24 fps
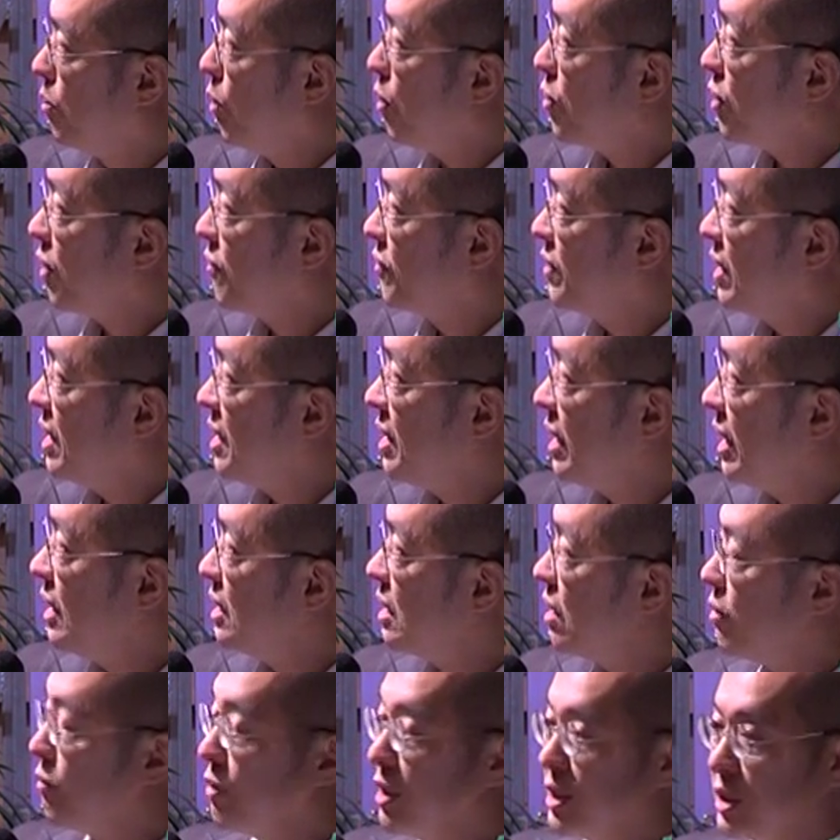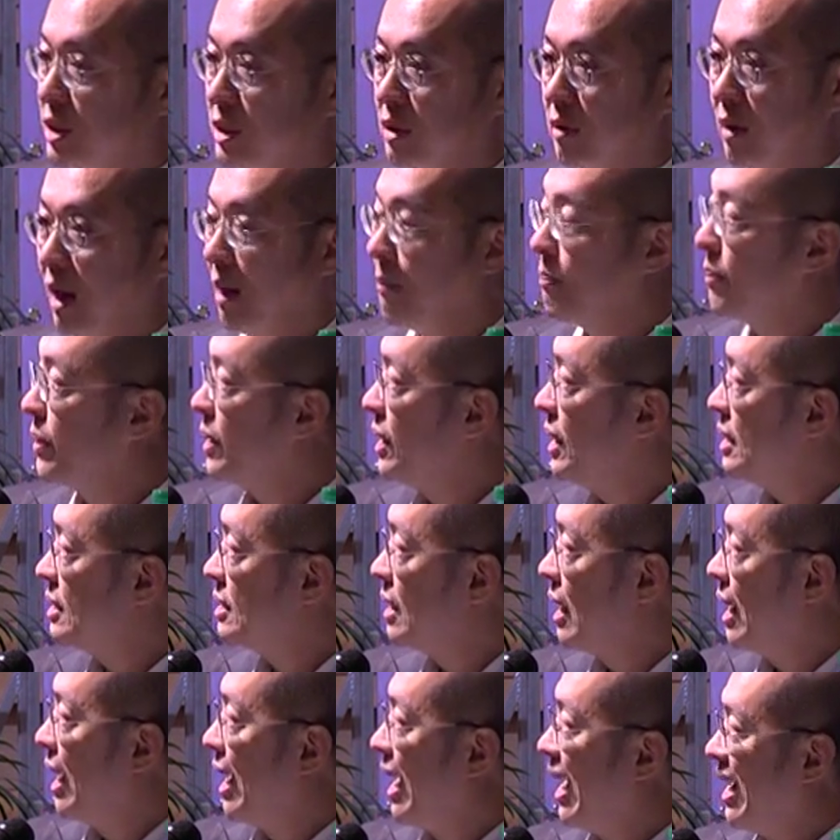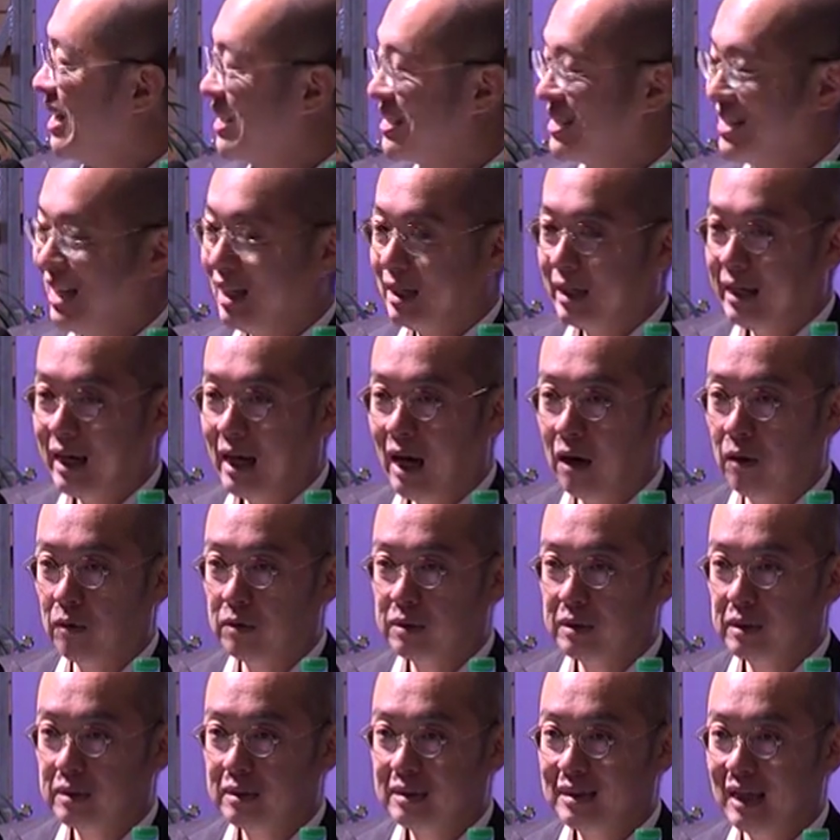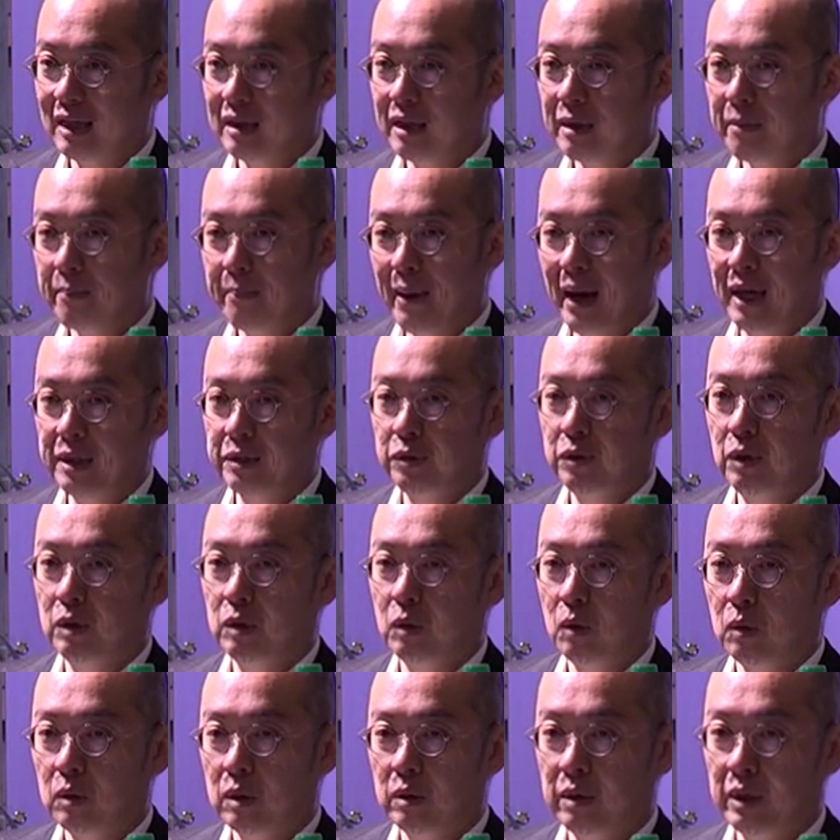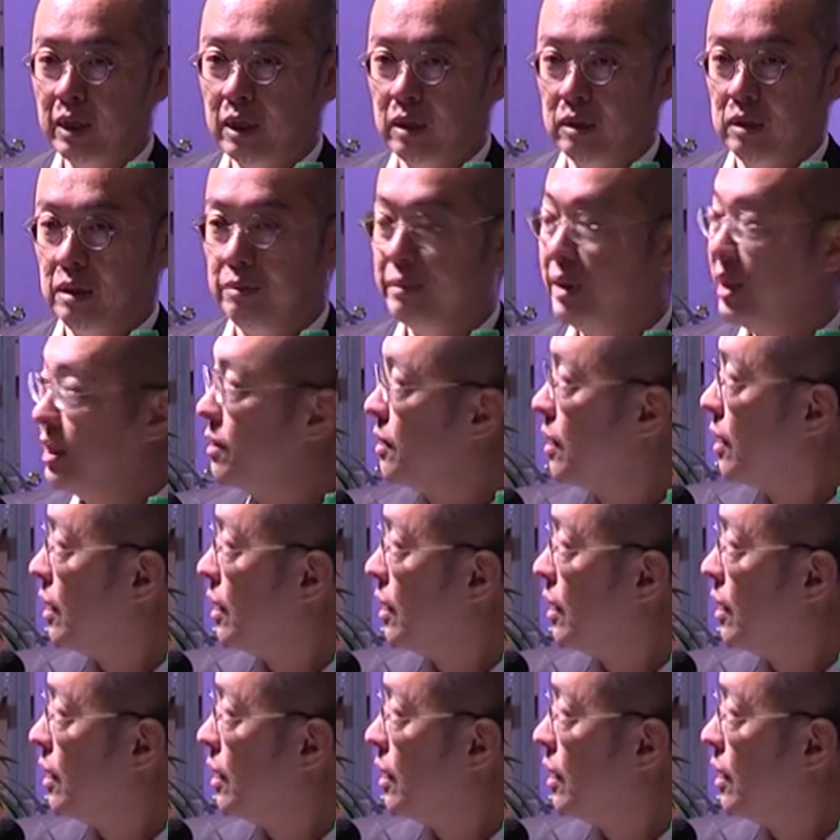most of these inter-regional companies are selling out, selling back to the local economy.